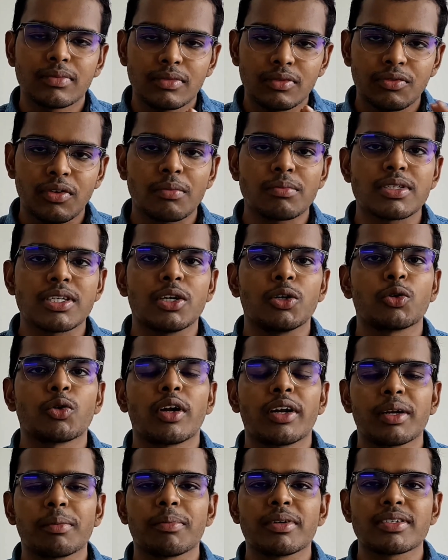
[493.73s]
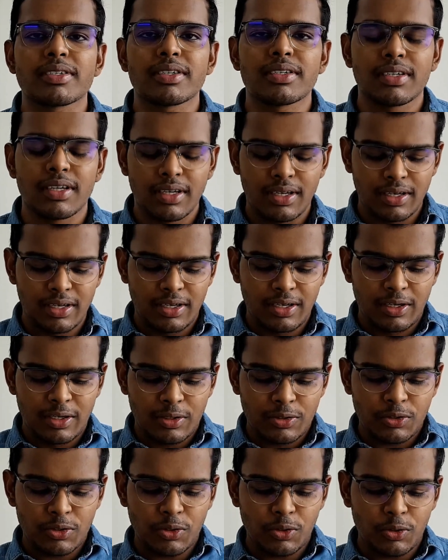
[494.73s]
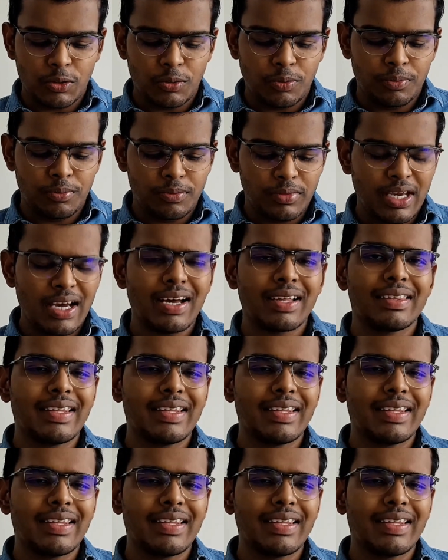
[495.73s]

from 0 to 100%. So yeah,